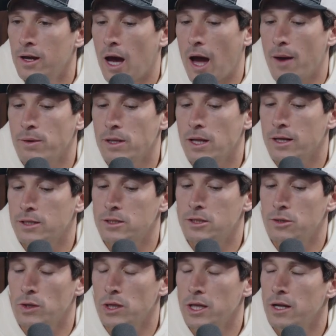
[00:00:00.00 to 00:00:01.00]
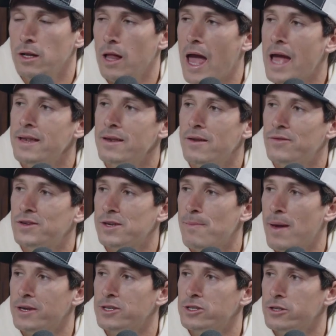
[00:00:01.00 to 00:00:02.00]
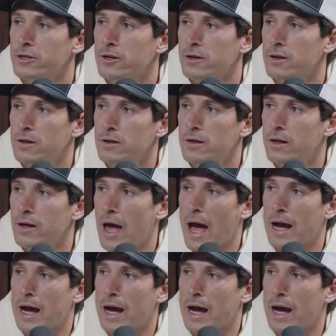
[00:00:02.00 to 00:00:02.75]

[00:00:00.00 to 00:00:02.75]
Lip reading: I would like to do a little end of semester accolades.